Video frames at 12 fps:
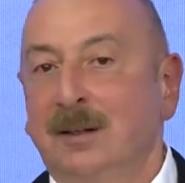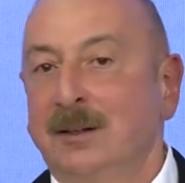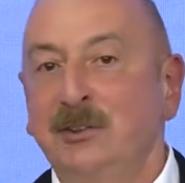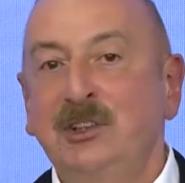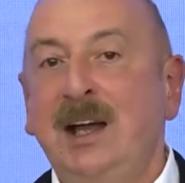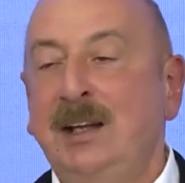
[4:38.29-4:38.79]

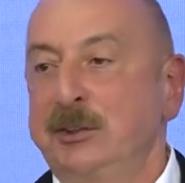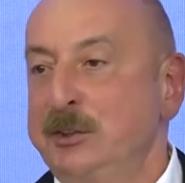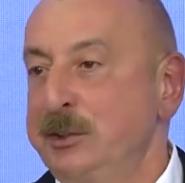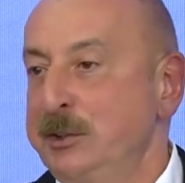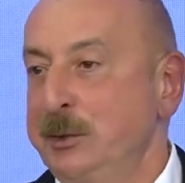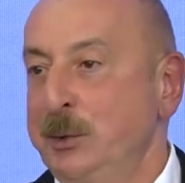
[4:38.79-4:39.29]

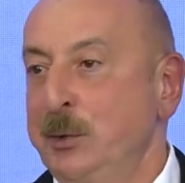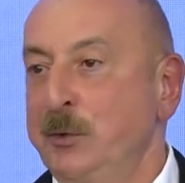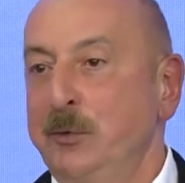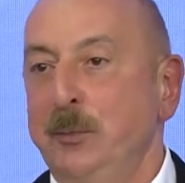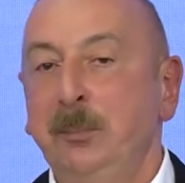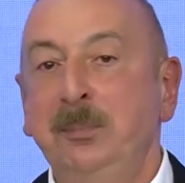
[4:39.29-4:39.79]
chance
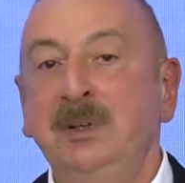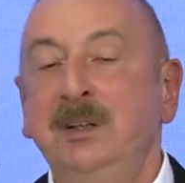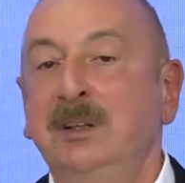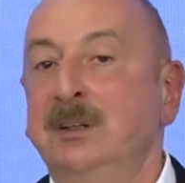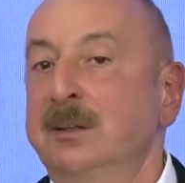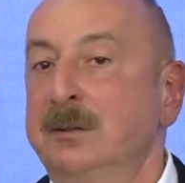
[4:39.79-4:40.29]
of
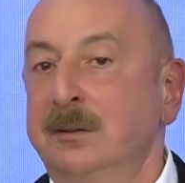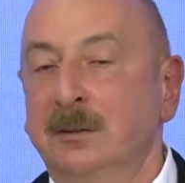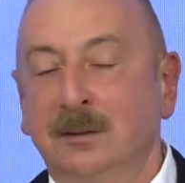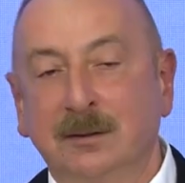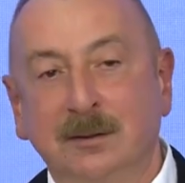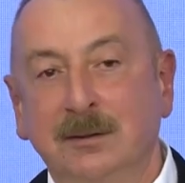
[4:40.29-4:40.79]
being
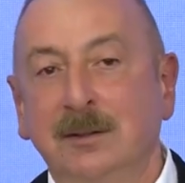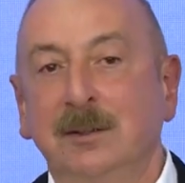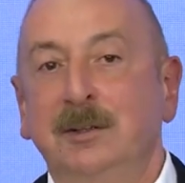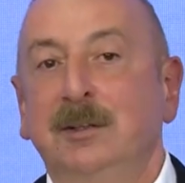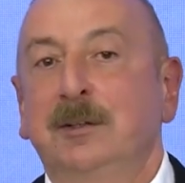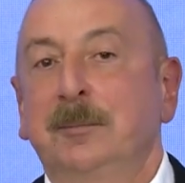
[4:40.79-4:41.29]

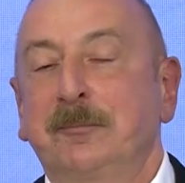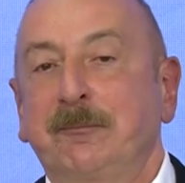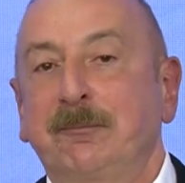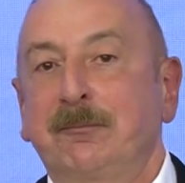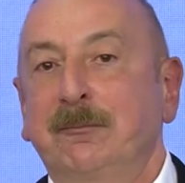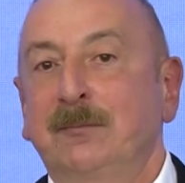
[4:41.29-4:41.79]

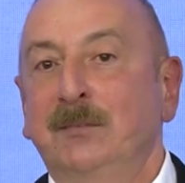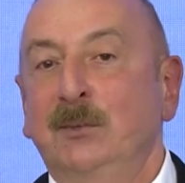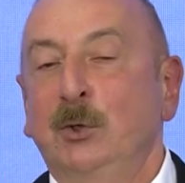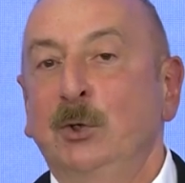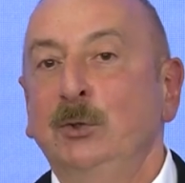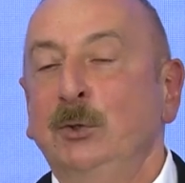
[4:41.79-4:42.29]

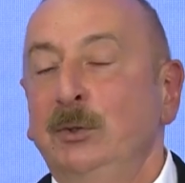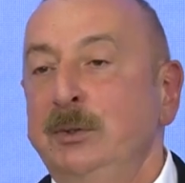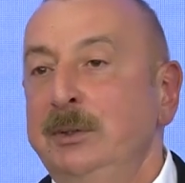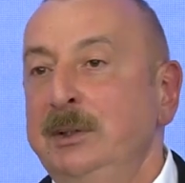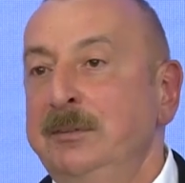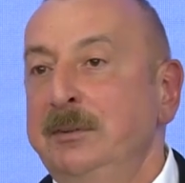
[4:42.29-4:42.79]

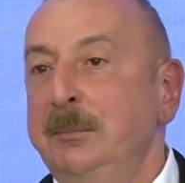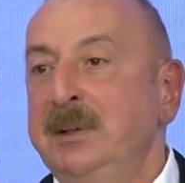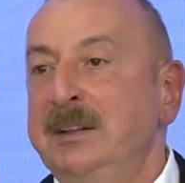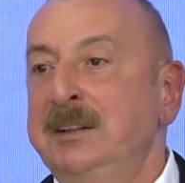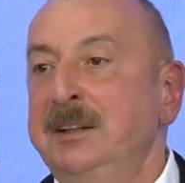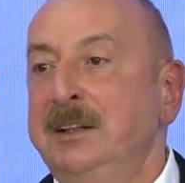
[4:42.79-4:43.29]
not even
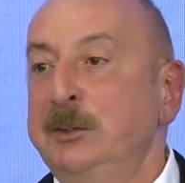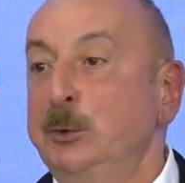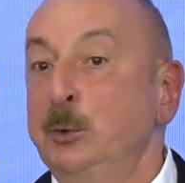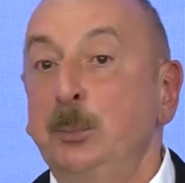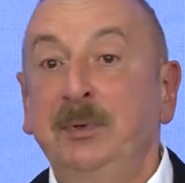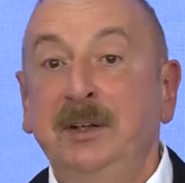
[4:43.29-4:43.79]
mediated,
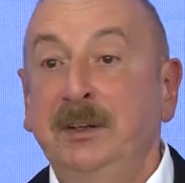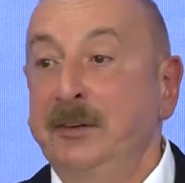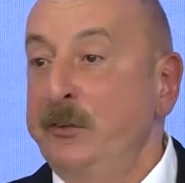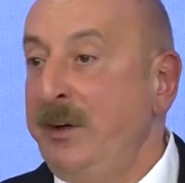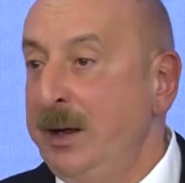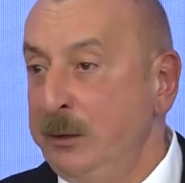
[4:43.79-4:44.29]
to being
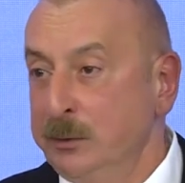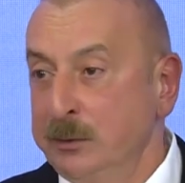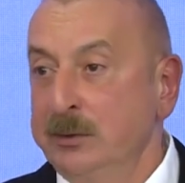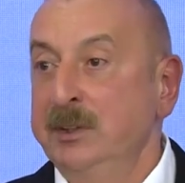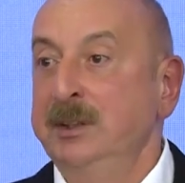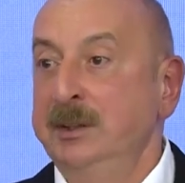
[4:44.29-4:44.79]

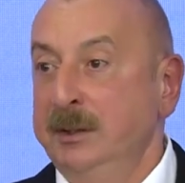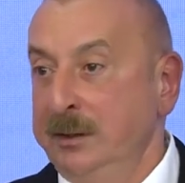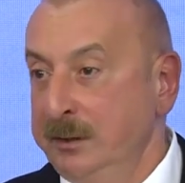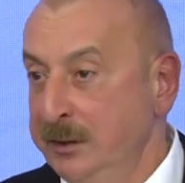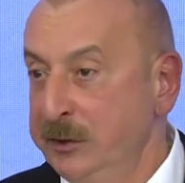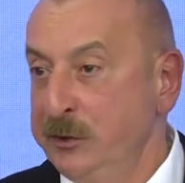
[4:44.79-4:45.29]
around here
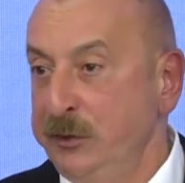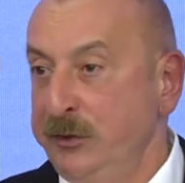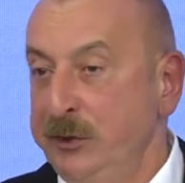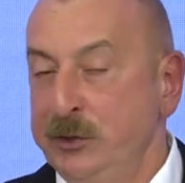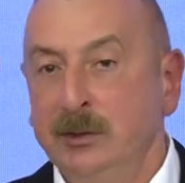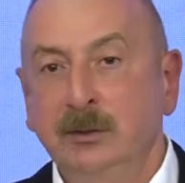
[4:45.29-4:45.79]
in the
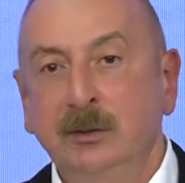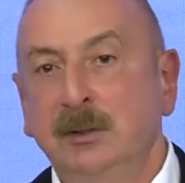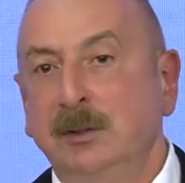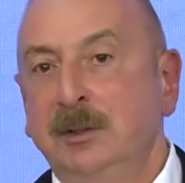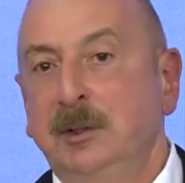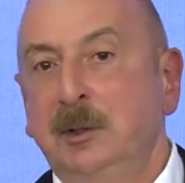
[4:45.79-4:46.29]
region,
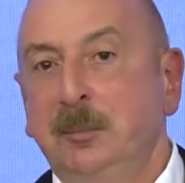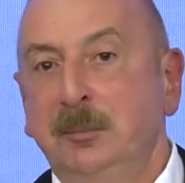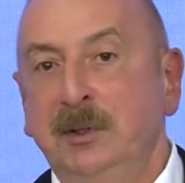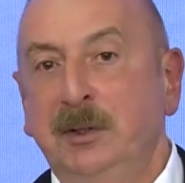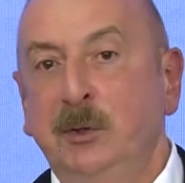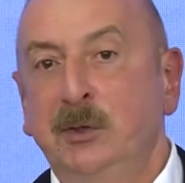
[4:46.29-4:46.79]

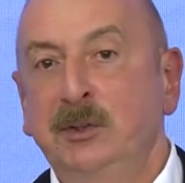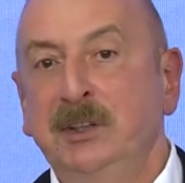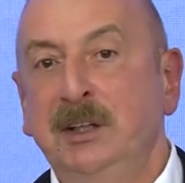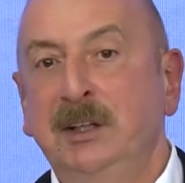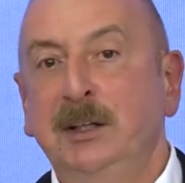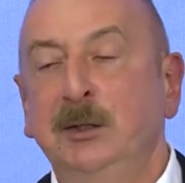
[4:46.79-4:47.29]
because
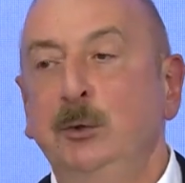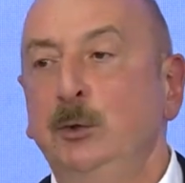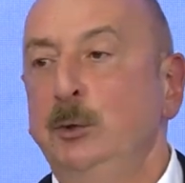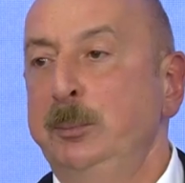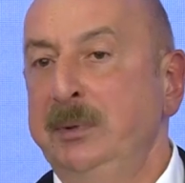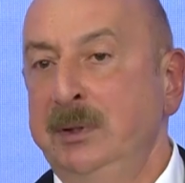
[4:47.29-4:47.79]
they
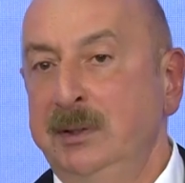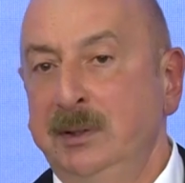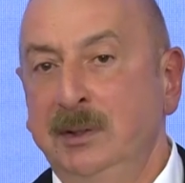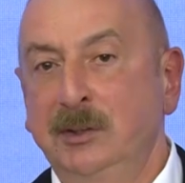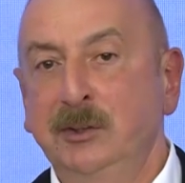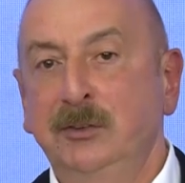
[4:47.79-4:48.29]
cannot be
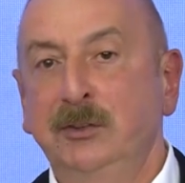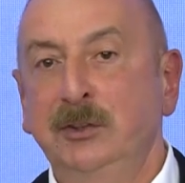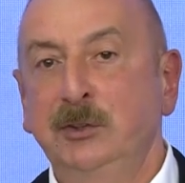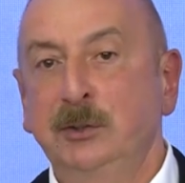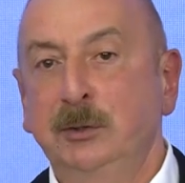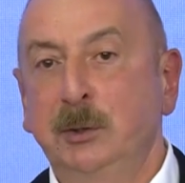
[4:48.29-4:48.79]
in the
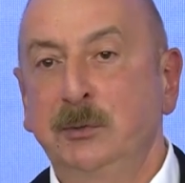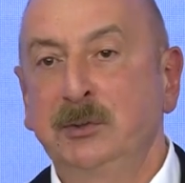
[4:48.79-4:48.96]
region of